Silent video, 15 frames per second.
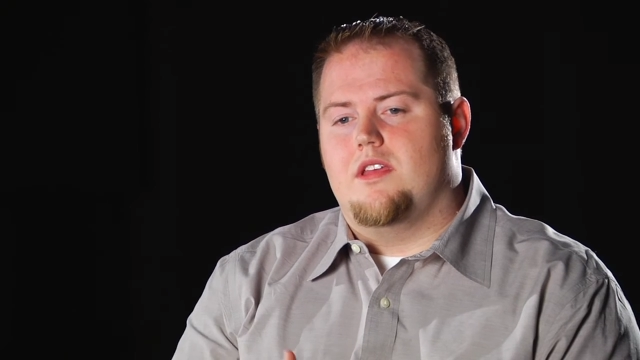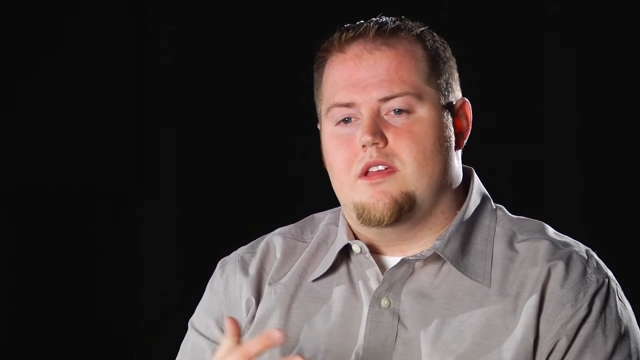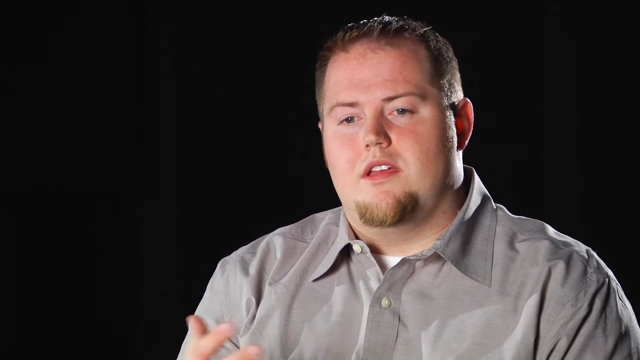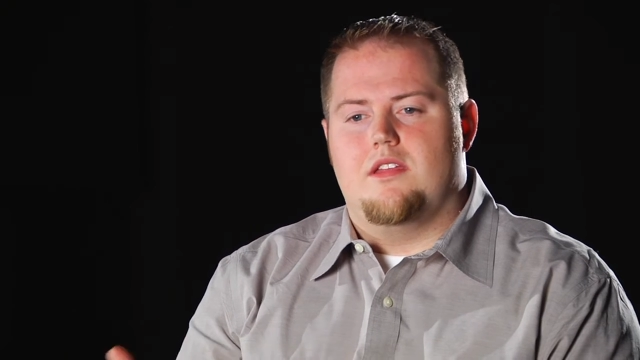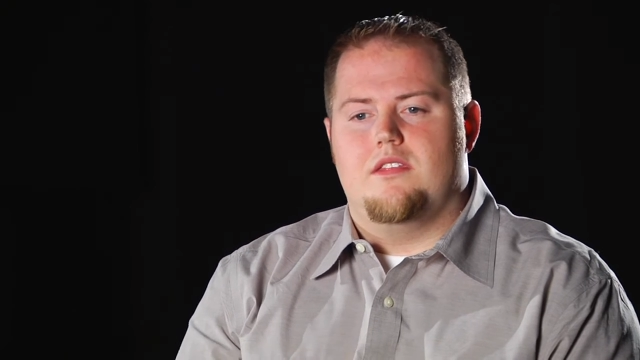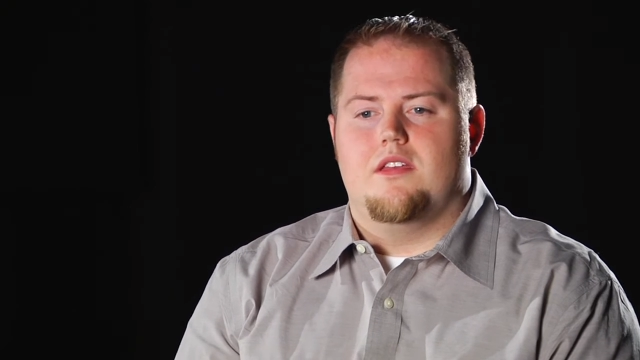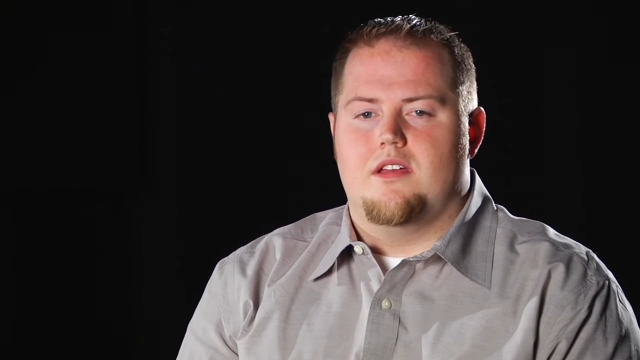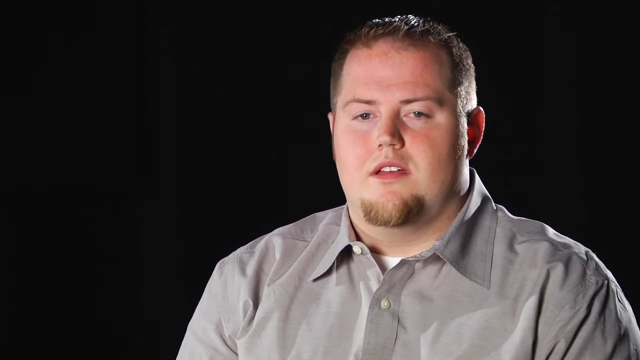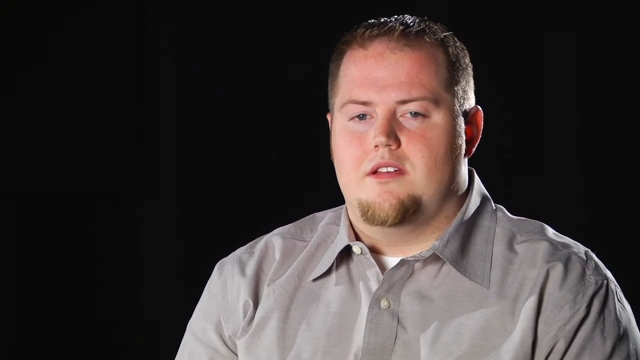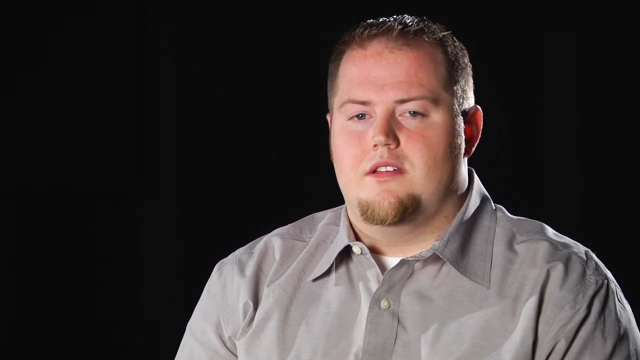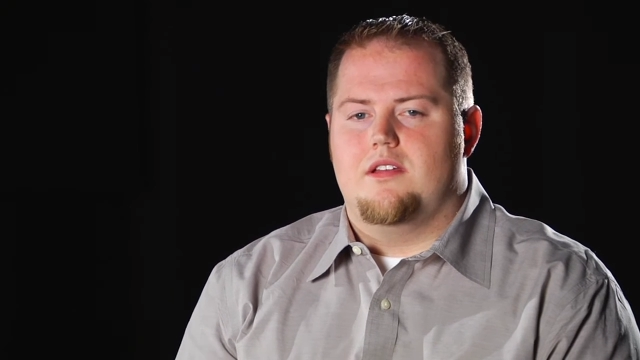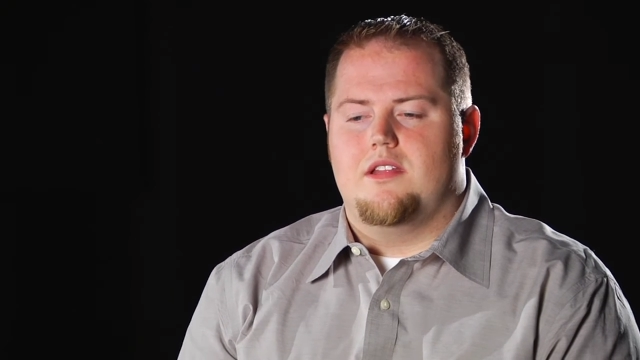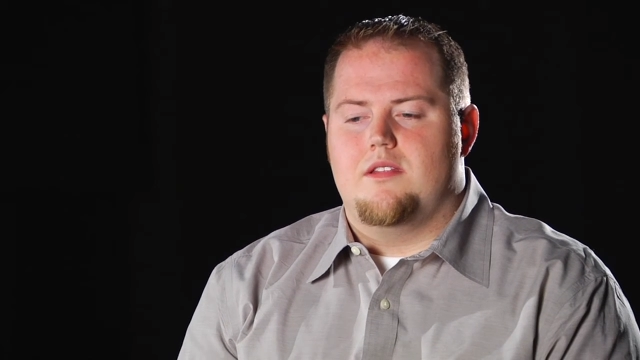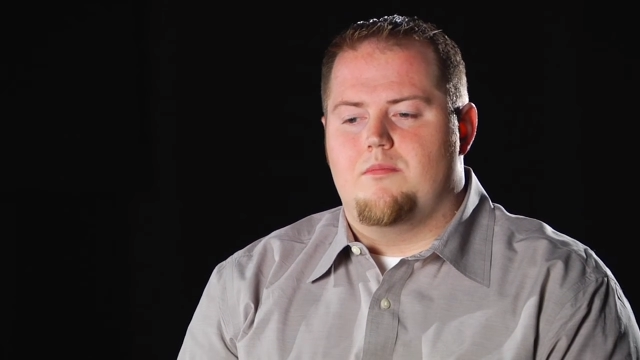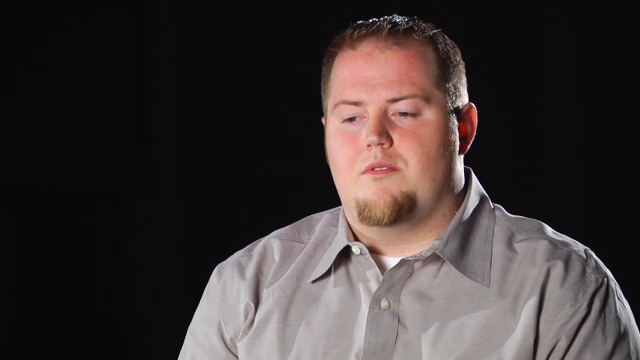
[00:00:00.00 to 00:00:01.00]

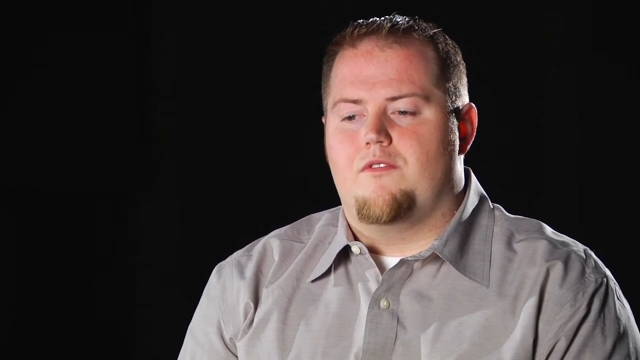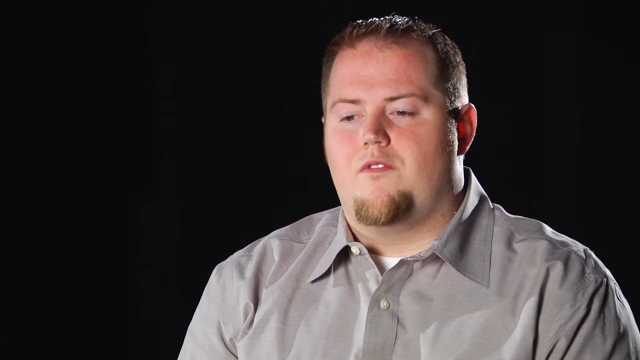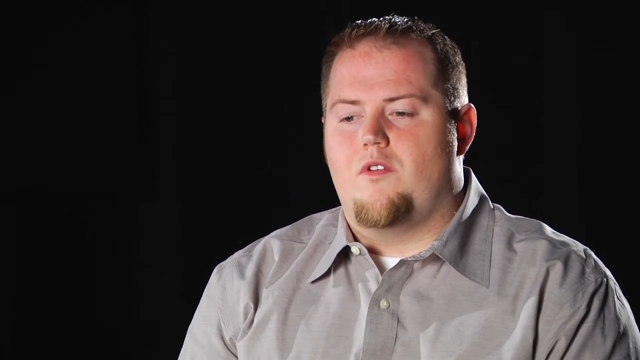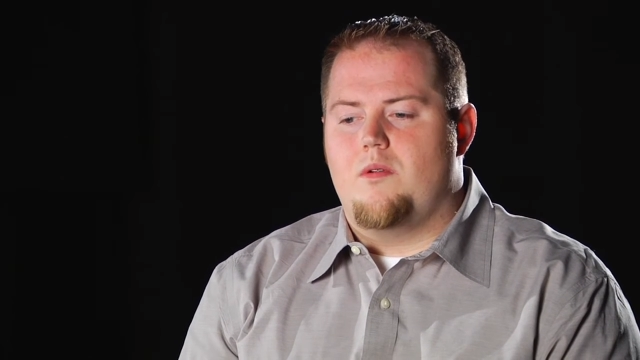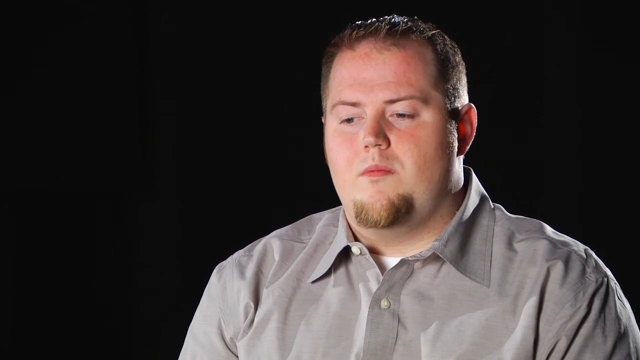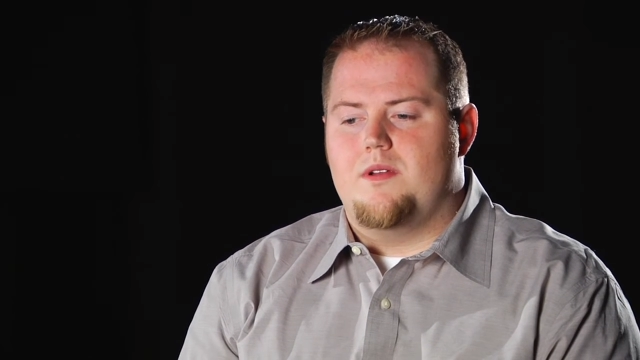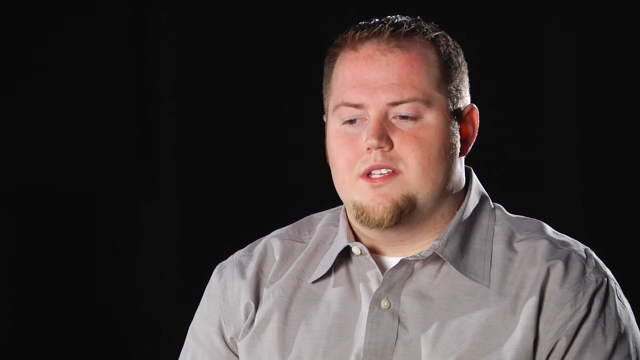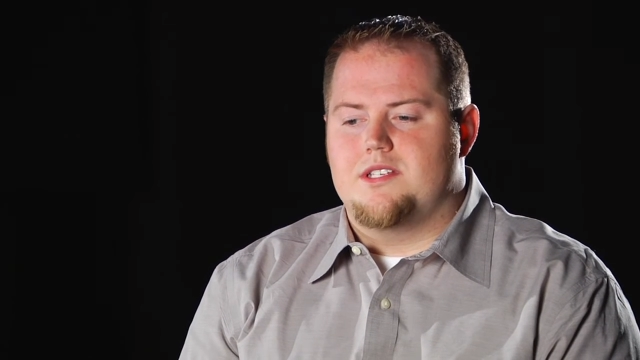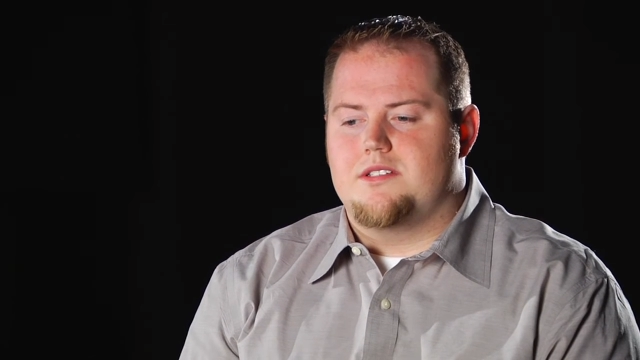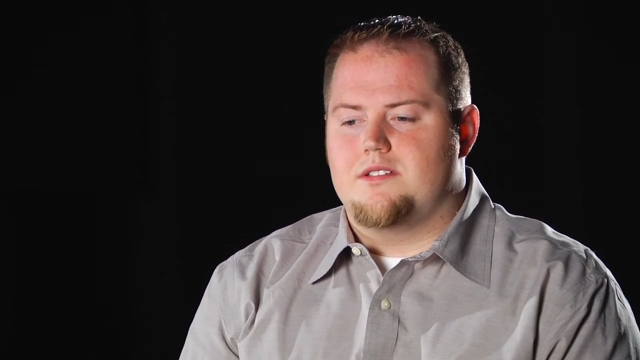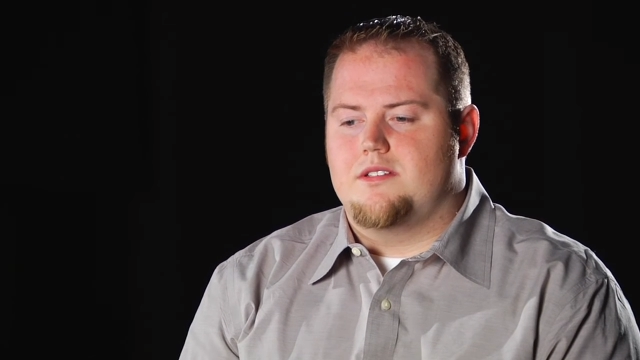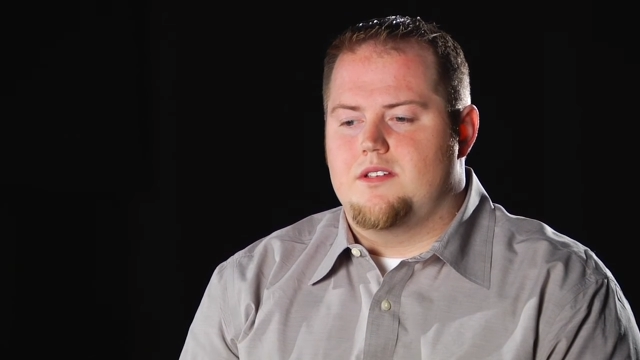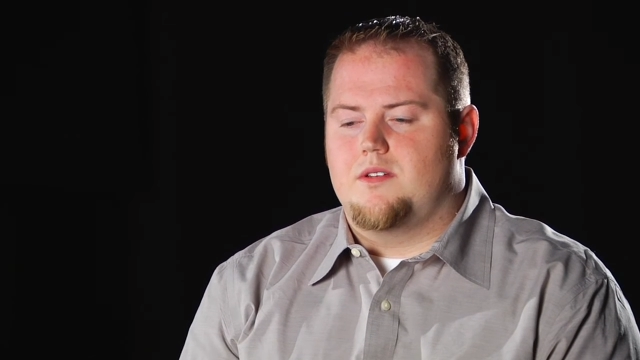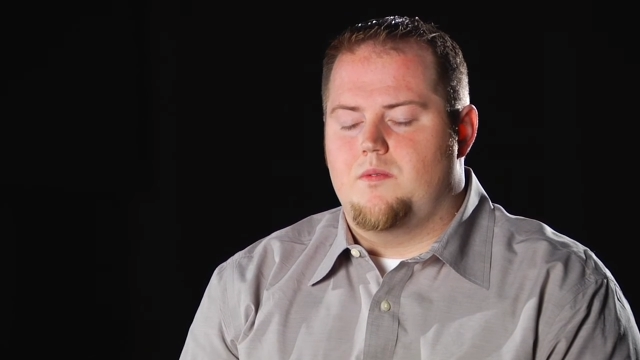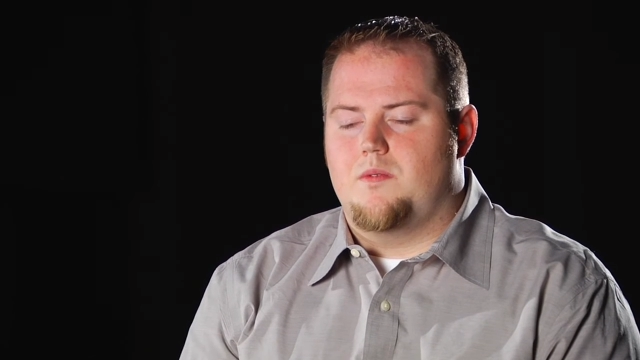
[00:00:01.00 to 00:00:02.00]
the performance